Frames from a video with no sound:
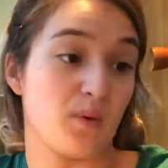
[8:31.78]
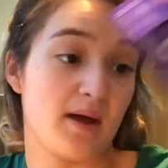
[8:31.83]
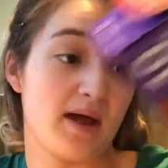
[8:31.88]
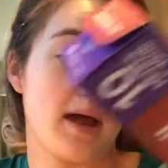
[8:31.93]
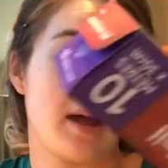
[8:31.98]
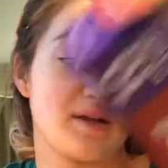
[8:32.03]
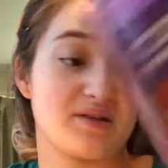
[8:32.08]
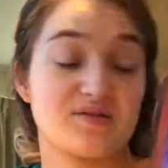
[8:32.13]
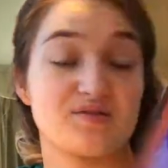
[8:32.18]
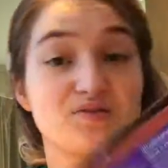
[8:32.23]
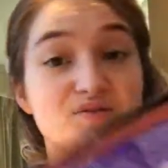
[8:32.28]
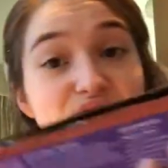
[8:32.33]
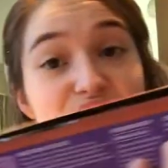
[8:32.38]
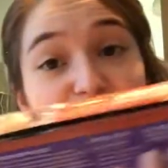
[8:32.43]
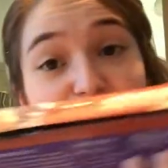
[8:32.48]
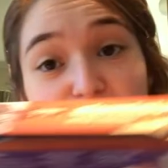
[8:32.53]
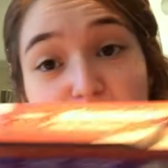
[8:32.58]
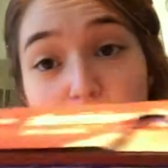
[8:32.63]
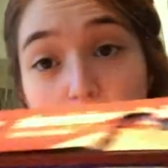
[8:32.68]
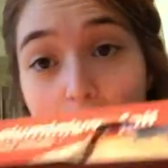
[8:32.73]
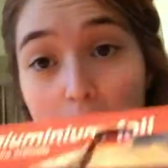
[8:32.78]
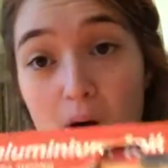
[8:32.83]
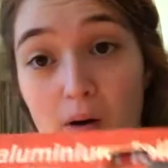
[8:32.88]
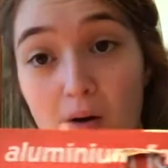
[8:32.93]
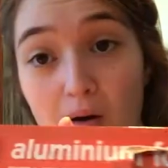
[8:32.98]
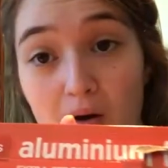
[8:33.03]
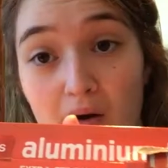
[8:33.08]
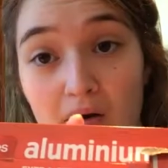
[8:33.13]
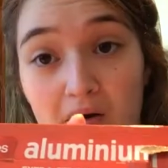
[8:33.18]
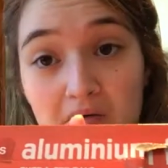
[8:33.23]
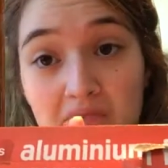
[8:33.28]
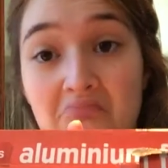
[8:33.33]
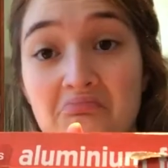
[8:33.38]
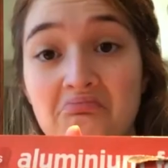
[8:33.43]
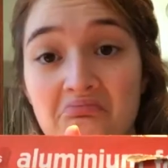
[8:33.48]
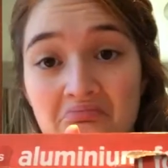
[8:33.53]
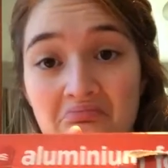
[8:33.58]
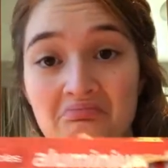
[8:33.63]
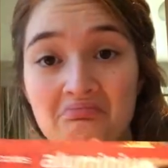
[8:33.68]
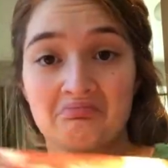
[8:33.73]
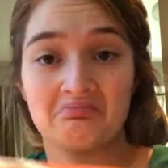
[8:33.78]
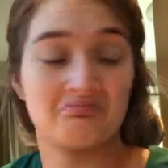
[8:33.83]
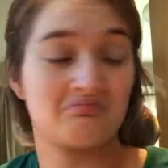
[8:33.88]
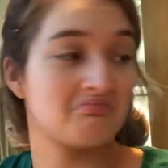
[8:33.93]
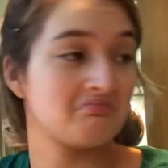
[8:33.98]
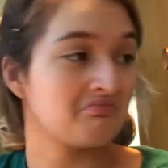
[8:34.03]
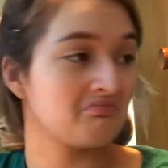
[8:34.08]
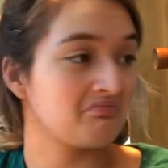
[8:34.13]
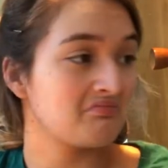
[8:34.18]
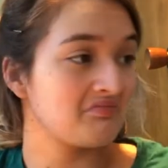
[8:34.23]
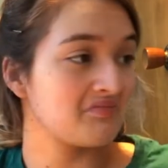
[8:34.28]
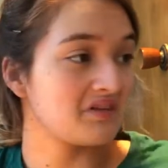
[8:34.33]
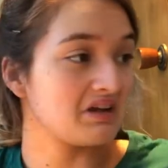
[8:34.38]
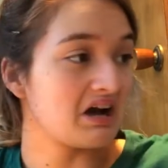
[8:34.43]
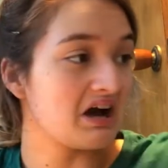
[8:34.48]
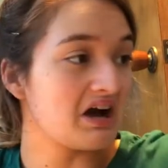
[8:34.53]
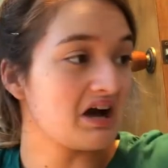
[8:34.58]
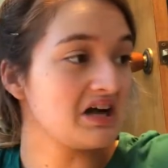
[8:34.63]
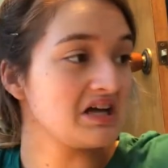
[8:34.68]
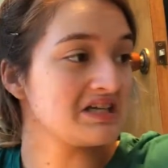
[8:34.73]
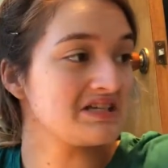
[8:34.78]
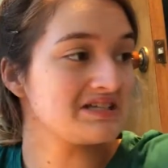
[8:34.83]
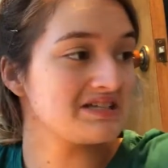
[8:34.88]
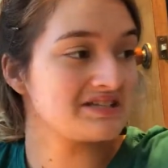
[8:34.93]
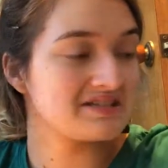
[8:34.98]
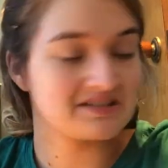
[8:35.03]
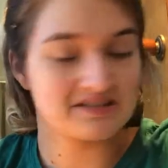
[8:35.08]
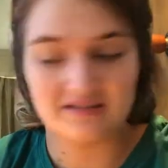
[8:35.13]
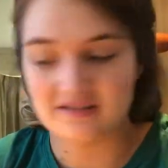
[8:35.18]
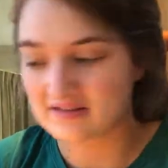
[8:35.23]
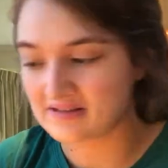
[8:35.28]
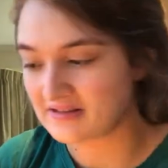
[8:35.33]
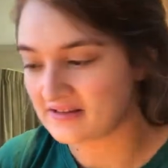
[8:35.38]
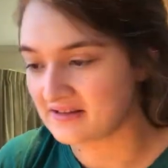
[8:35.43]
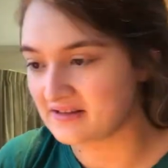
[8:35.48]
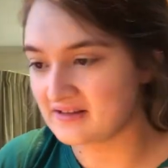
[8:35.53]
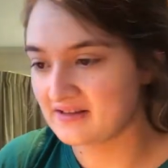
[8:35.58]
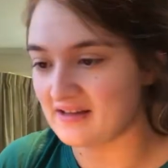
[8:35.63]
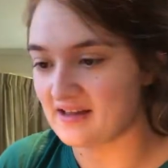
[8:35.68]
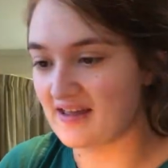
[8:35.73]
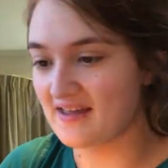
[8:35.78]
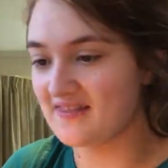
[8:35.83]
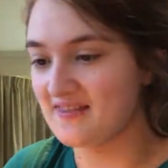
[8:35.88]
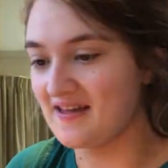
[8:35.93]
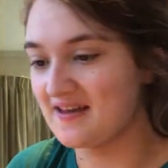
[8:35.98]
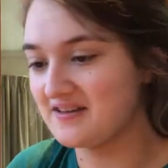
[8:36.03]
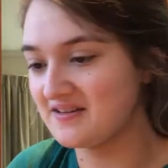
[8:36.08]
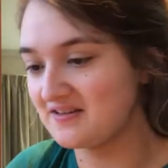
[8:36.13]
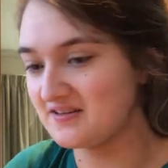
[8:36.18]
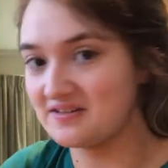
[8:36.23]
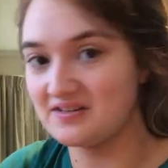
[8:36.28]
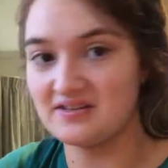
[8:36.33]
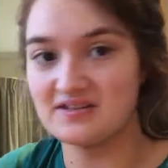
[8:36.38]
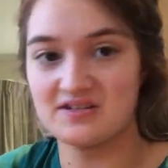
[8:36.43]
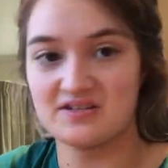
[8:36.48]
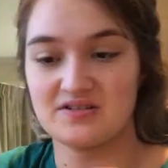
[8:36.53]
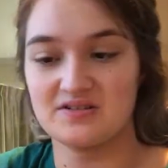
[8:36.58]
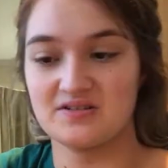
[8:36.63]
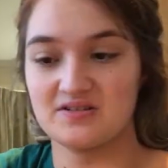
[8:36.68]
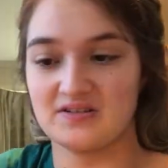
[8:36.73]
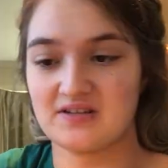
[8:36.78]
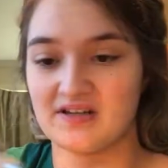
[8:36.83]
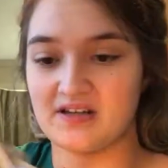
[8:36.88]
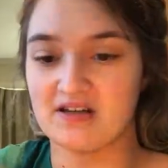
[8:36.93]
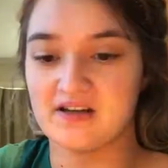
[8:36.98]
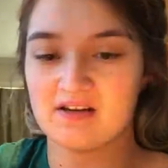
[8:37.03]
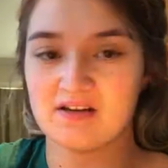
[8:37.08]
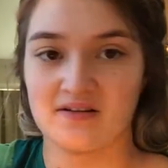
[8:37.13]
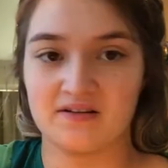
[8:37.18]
Extra strong. Nice. And then you're literally,